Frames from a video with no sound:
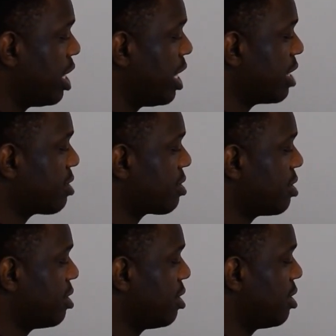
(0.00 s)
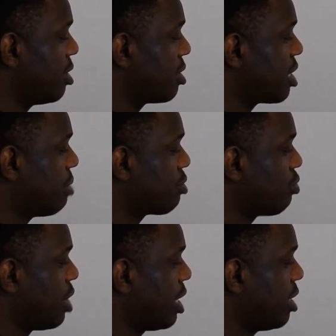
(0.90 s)
X times
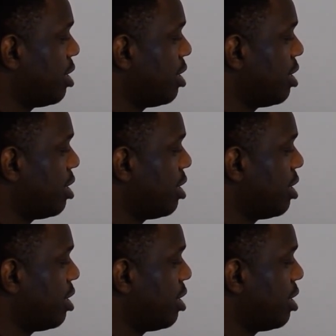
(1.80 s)
y